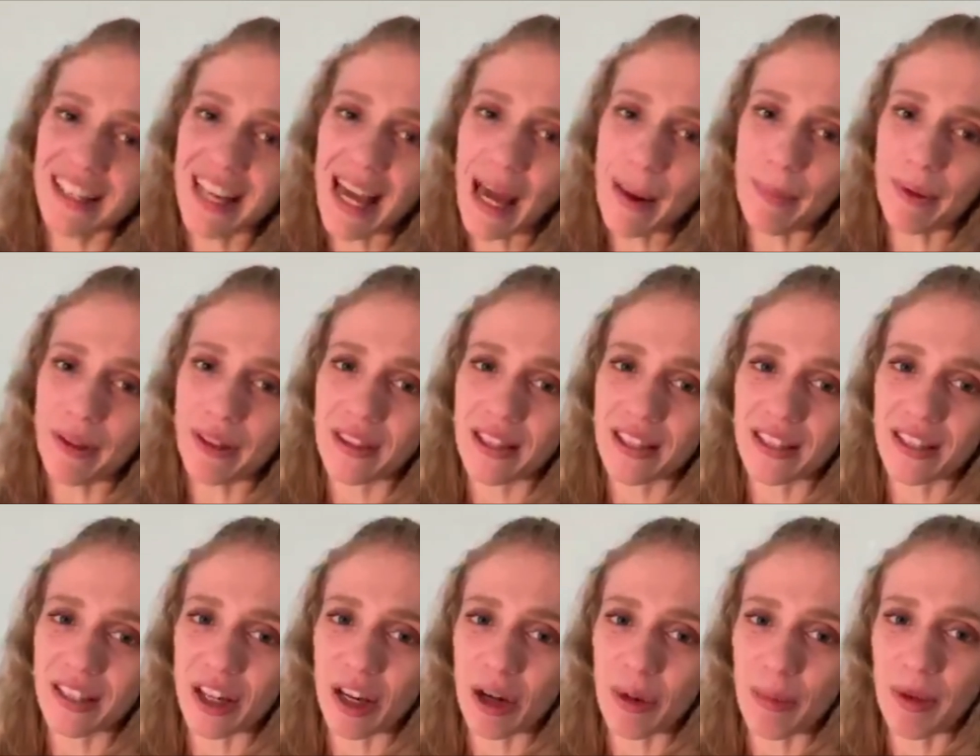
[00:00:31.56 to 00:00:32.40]
that's happened
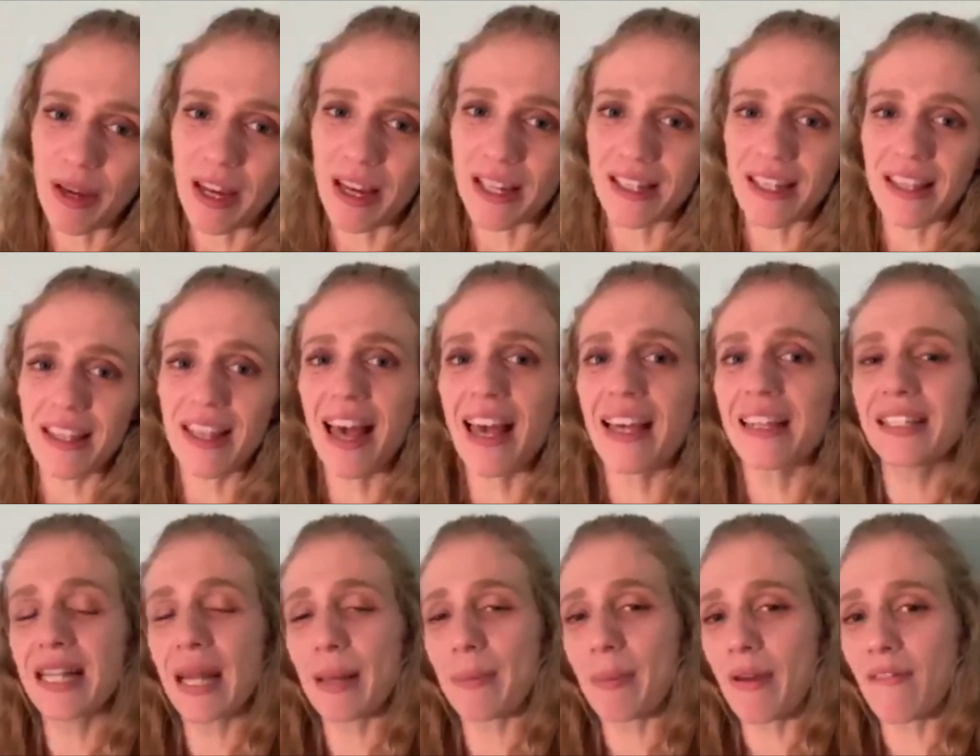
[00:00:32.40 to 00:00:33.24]
this year, because the
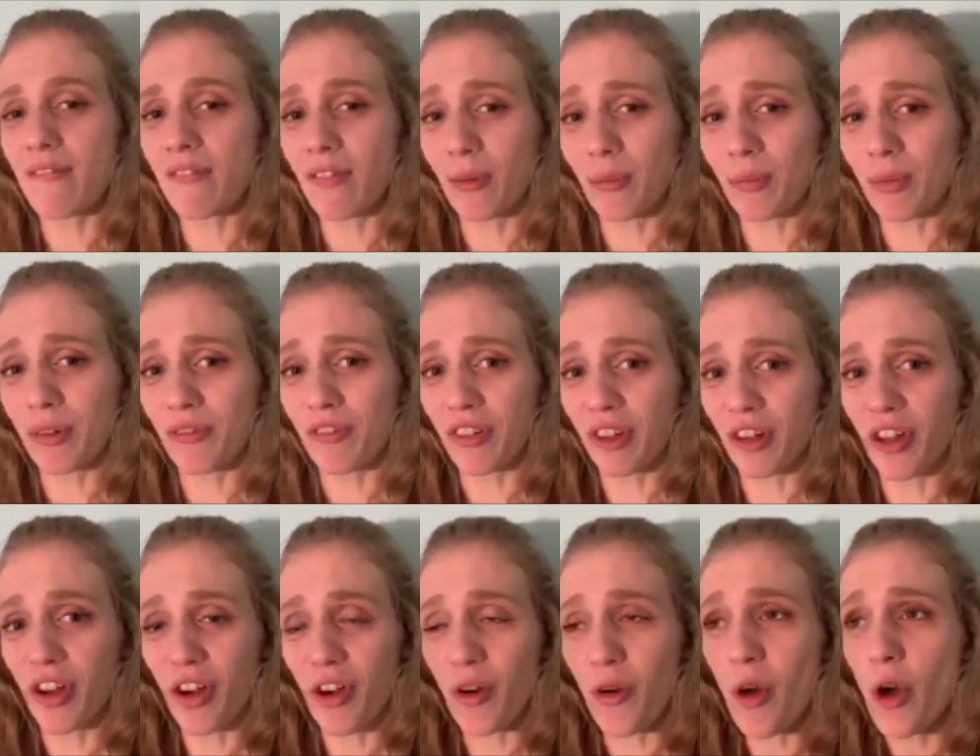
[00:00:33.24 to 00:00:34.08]
last time I filmed a
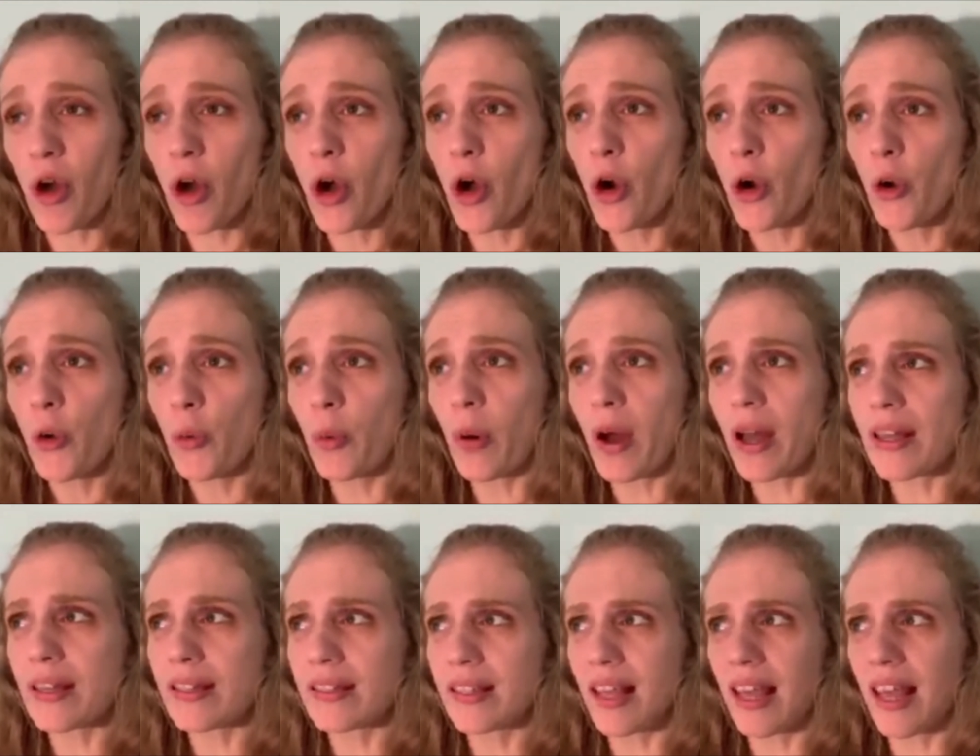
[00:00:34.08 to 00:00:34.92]
video
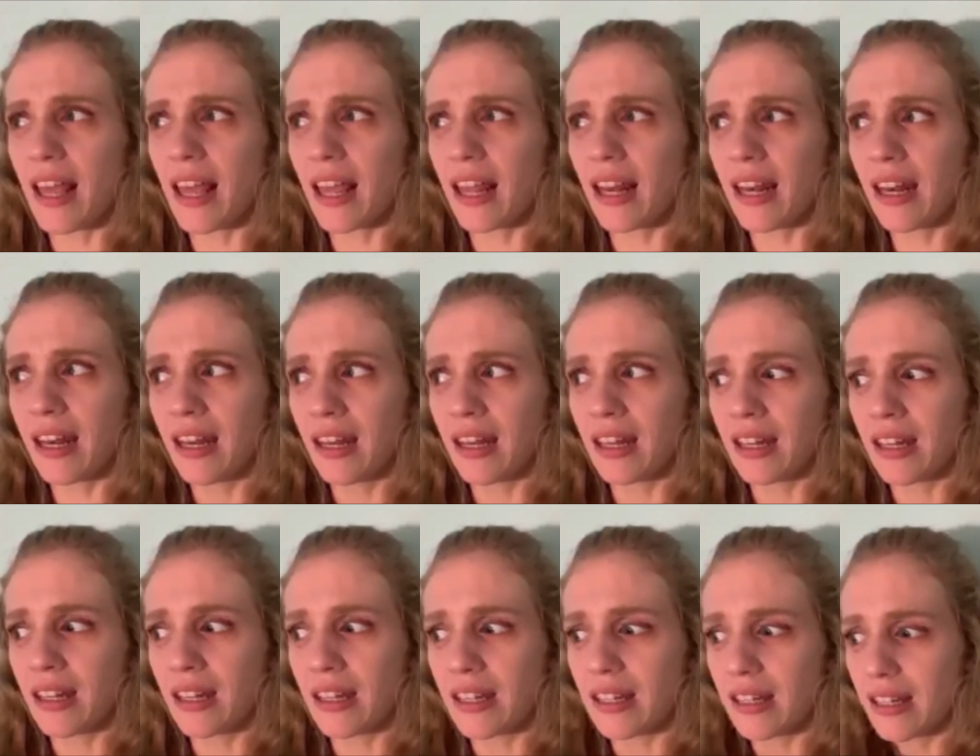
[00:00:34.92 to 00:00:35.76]
was in
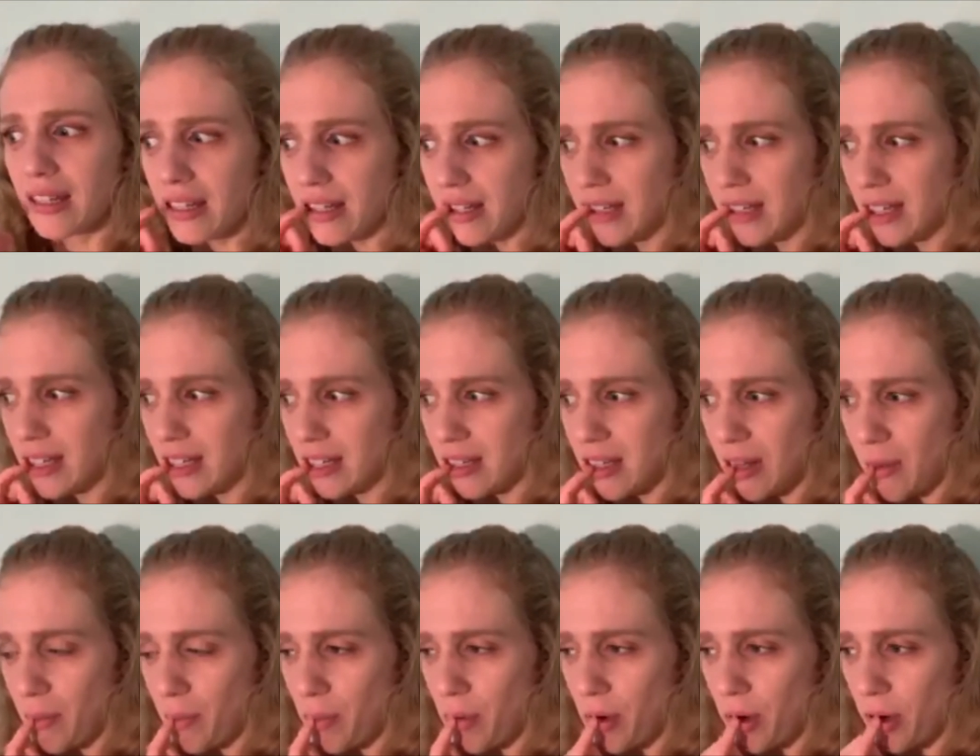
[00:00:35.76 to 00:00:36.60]

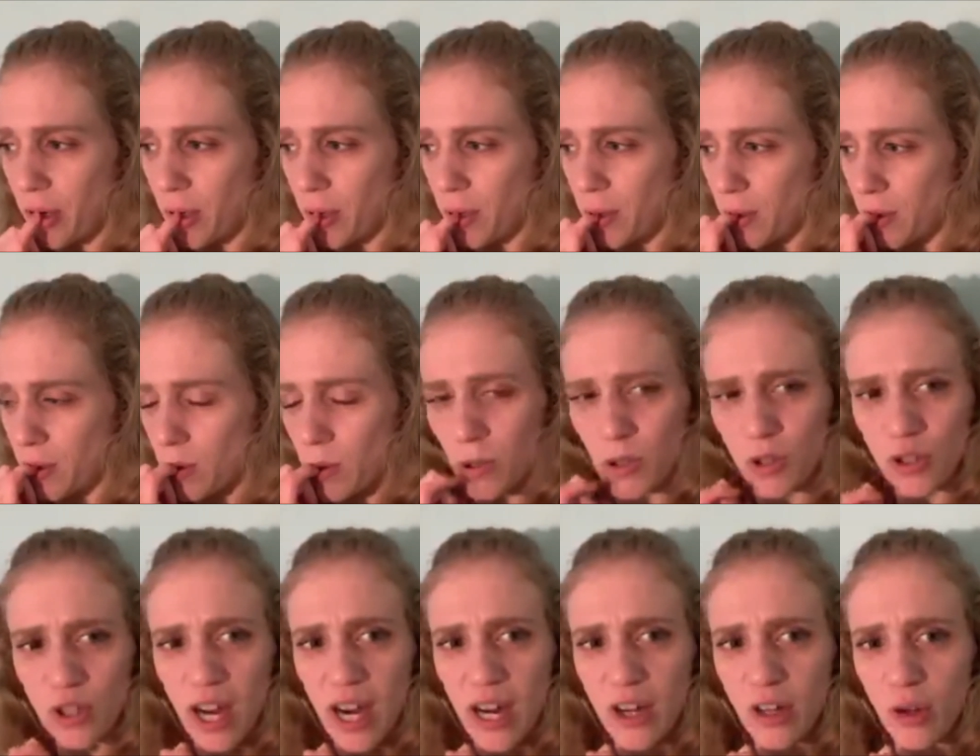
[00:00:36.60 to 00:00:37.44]
December or
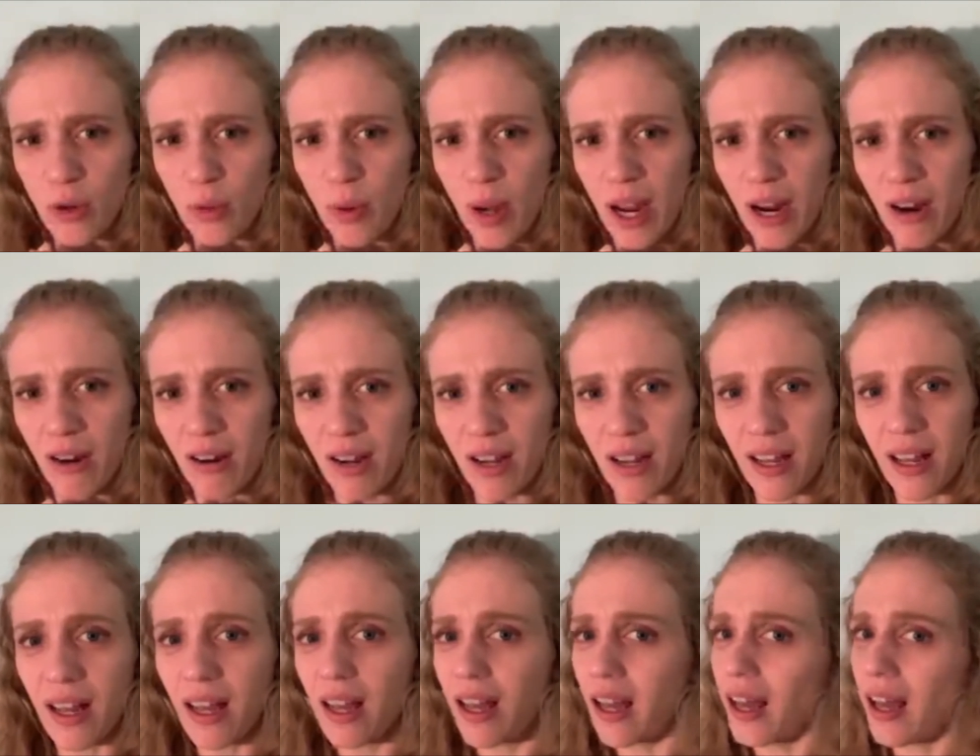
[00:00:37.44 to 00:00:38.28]

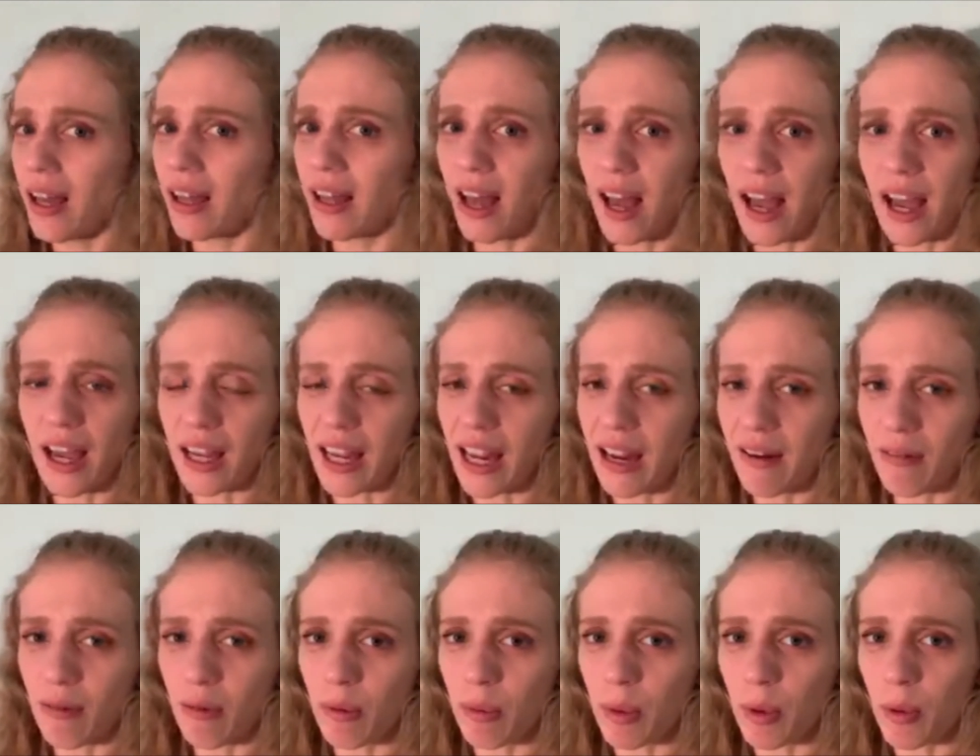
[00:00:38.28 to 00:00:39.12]
January, I
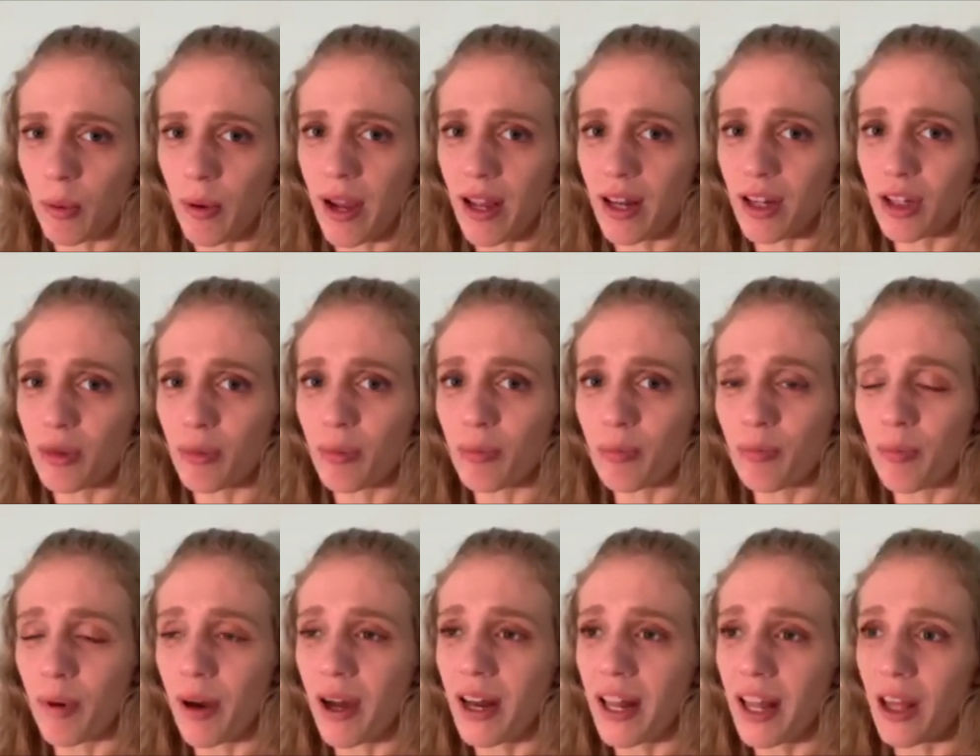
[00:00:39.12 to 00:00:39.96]
can't remember which,
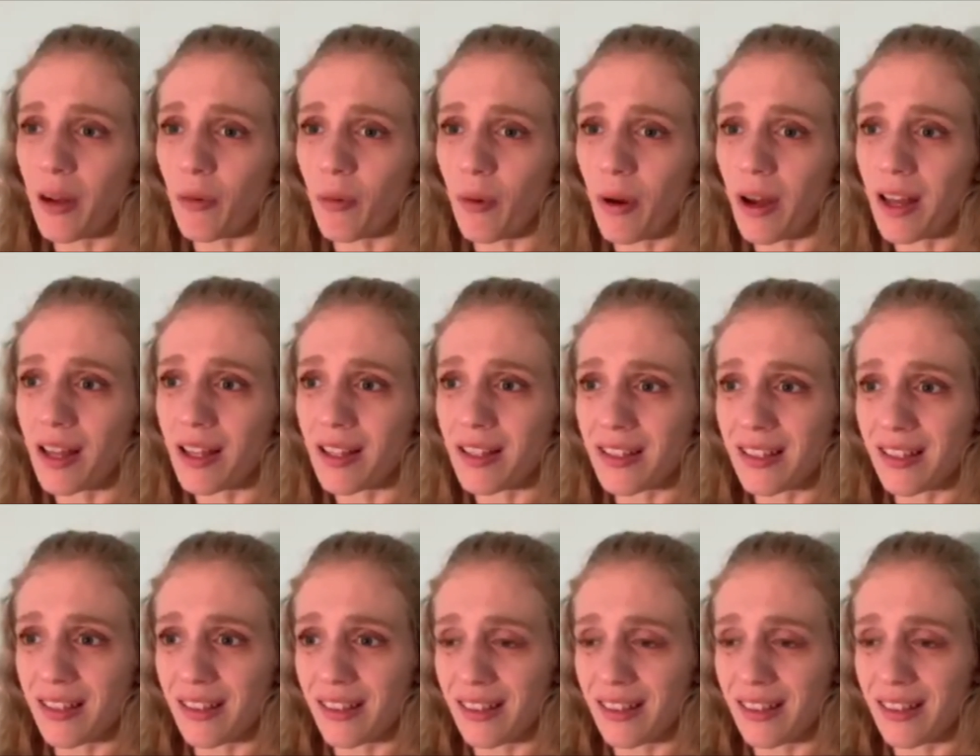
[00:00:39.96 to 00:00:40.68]
but it was